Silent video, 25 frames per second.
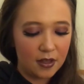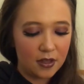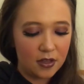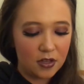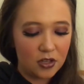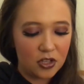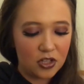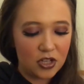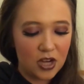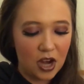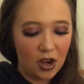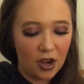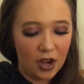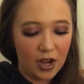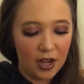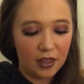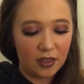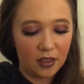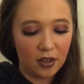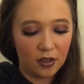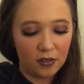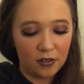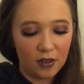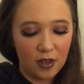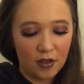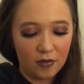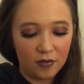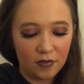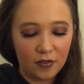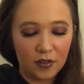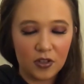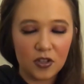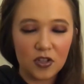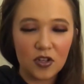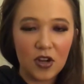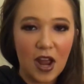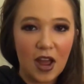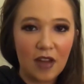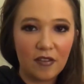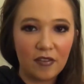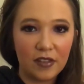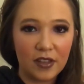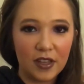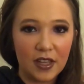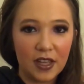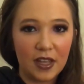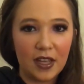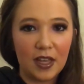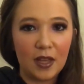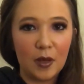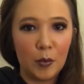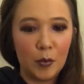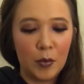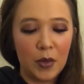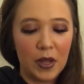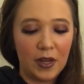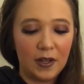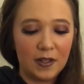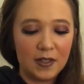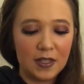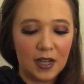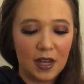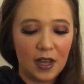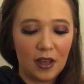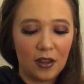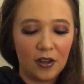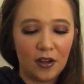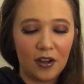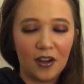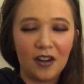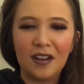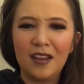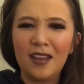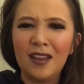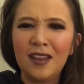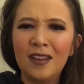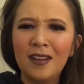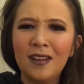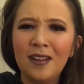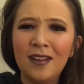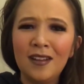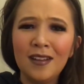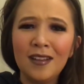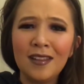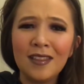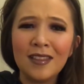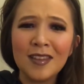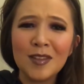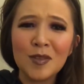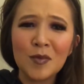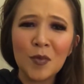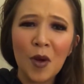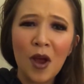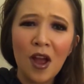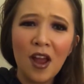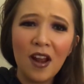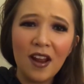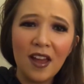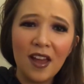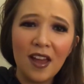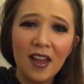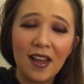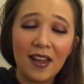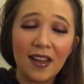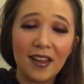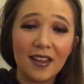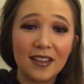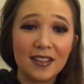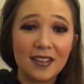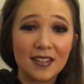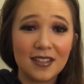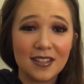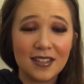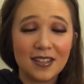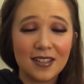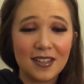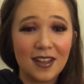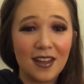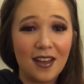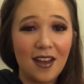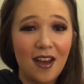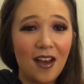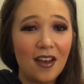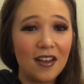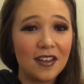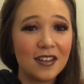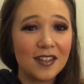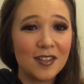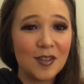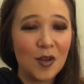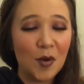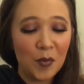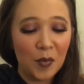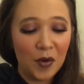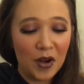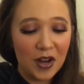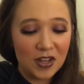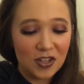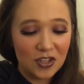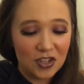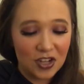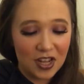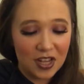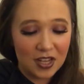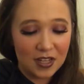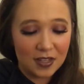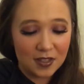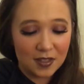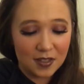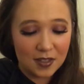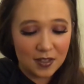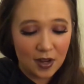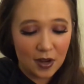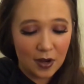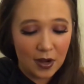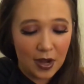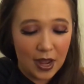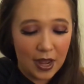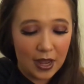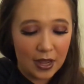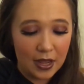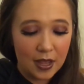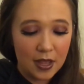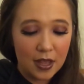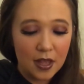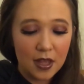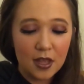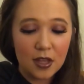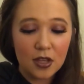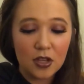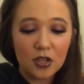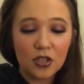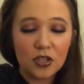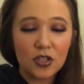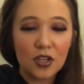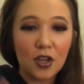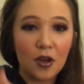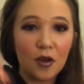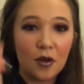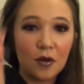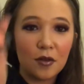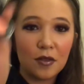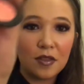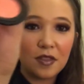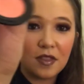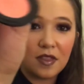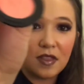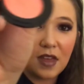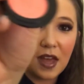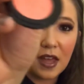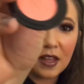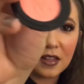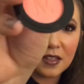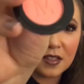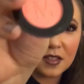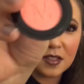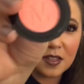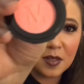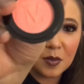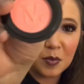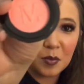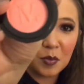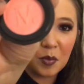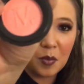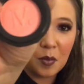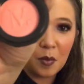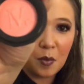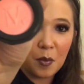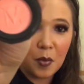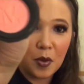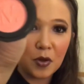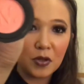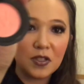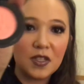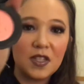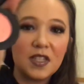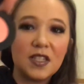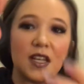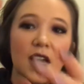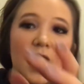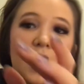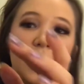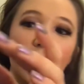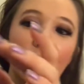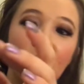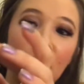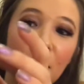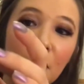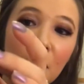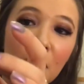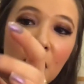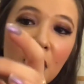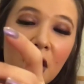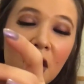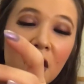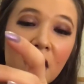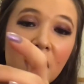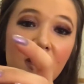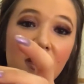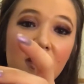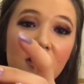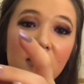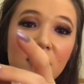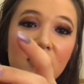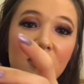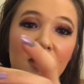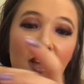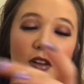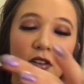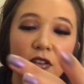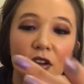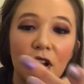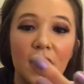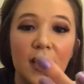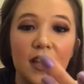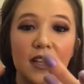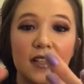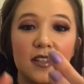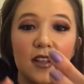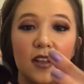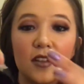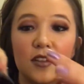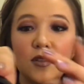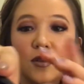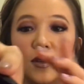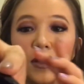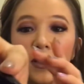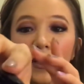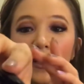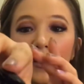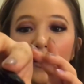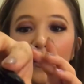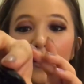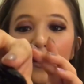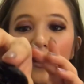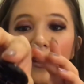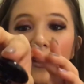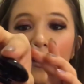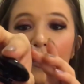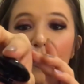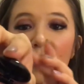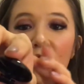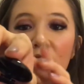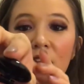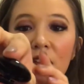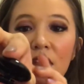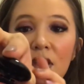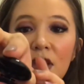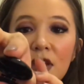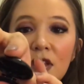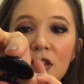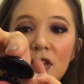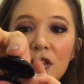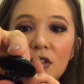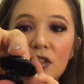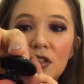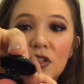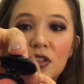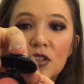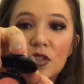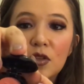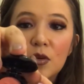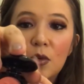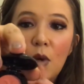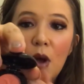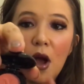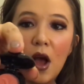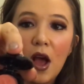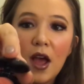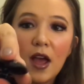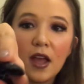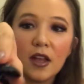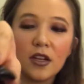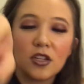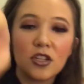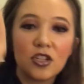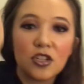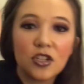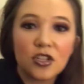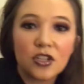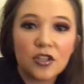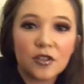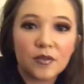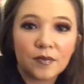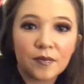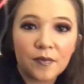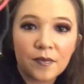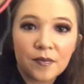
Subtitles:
sharing their love for traveling and being together in these products. Oh, so precious. Okay, so that's Positano Sunrise. I'll do a little swatch,